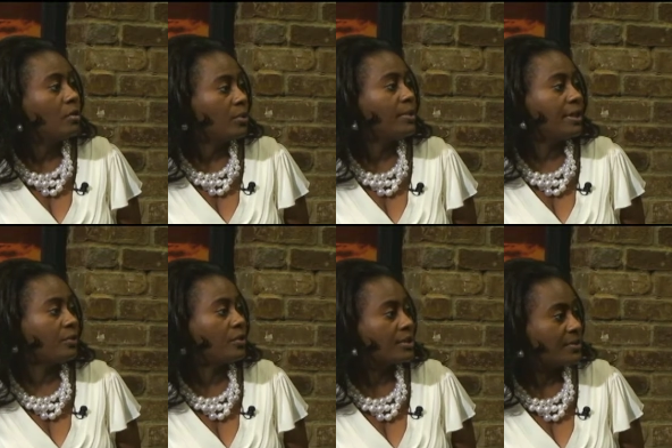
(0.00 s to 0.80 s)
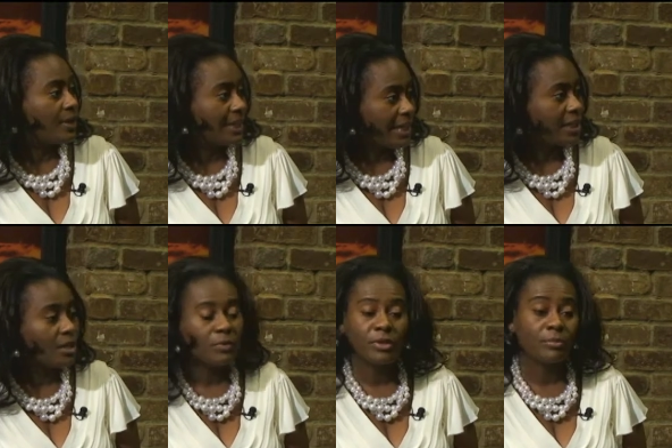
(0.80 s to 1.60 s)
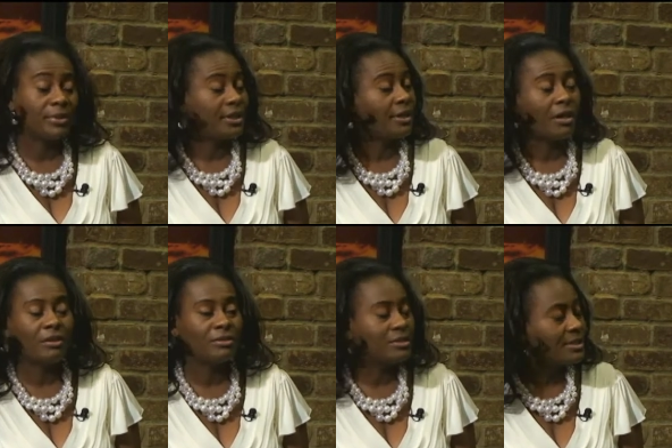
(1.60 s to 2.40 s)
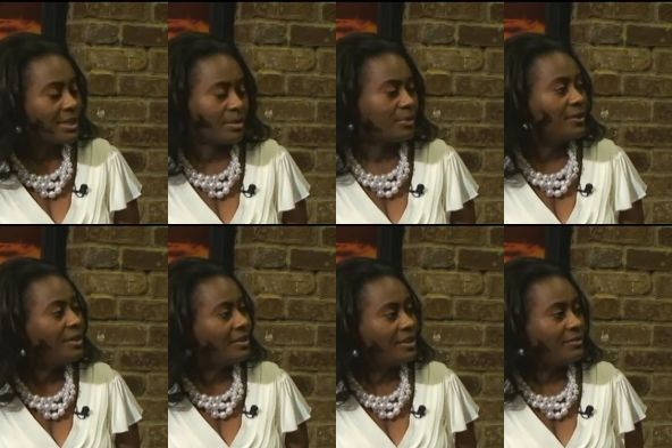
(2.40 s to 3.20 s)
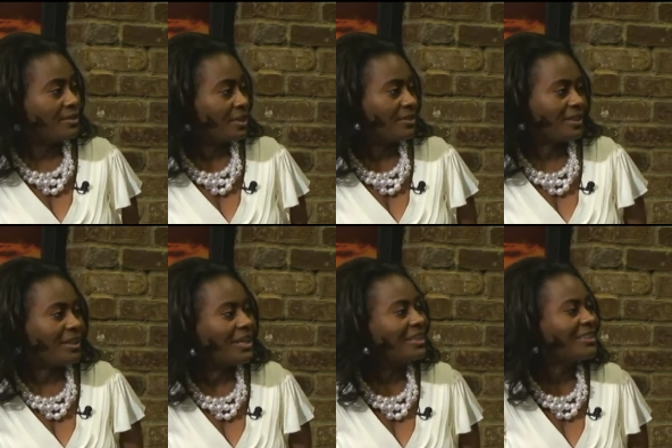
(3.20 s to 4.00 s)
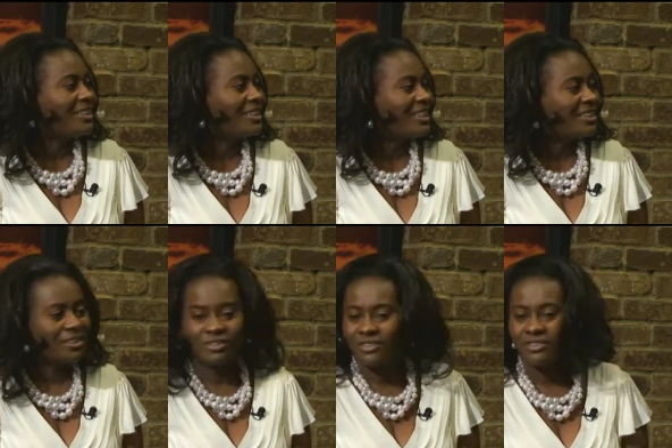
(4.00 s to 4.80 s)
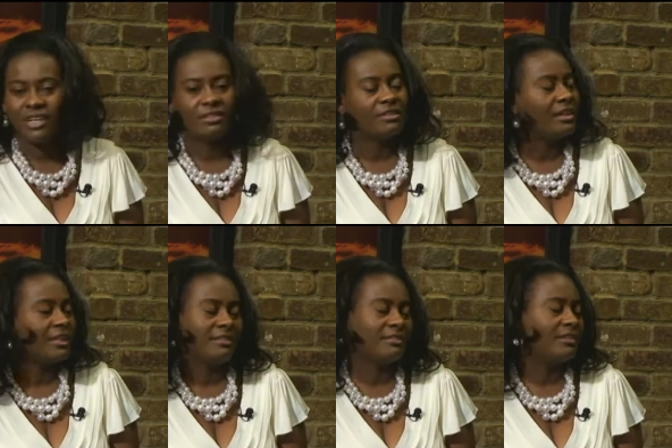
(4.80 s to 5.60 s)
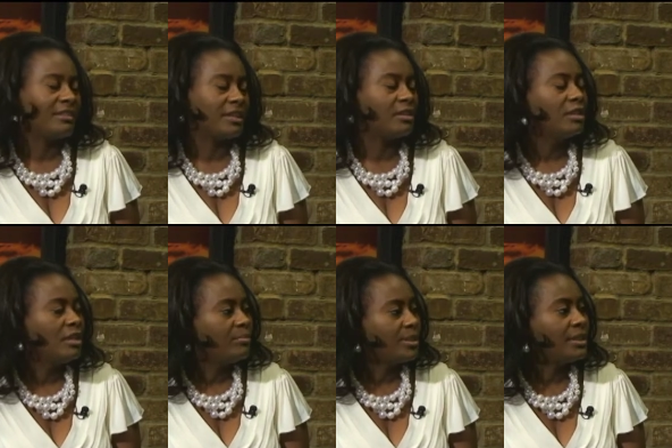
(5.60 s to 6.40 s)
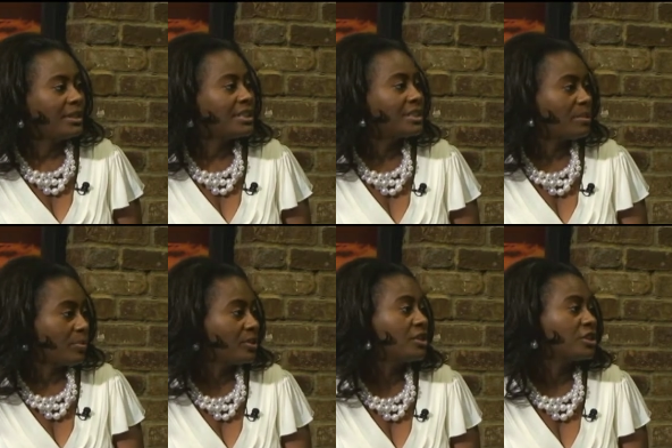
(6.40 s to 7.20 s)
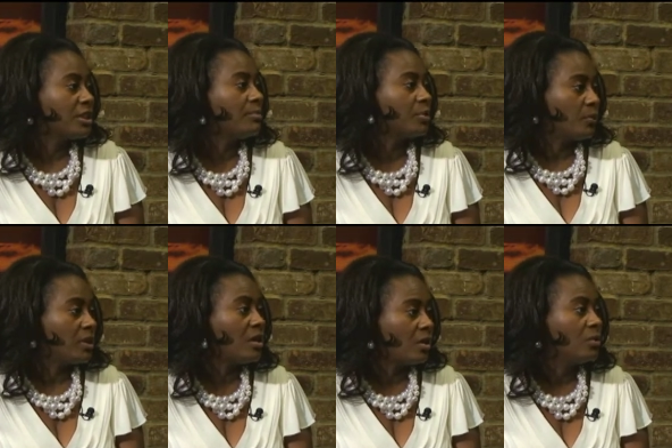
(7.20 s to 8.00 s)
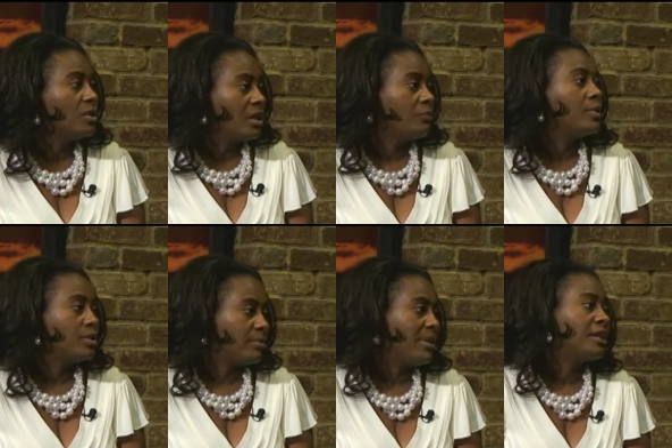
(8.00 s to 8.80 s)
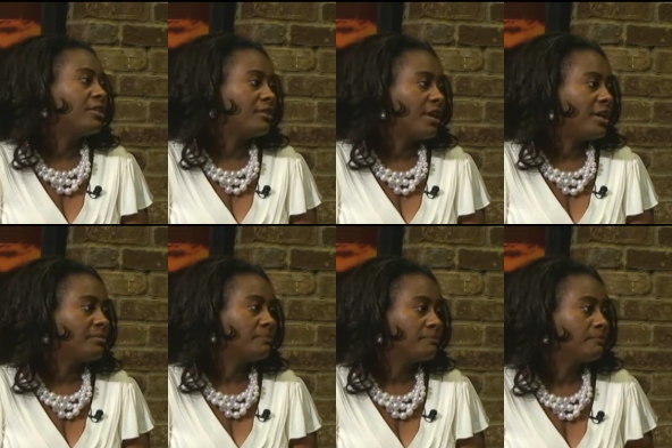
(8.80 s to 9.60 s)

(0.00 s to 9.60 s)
we plan on going to Atlanta and we're going to put it all on the table. Either they're going to like like it in Atlanta or they're not going to like it in Atlanta. But at least the production company would know if we could have made it or not. So,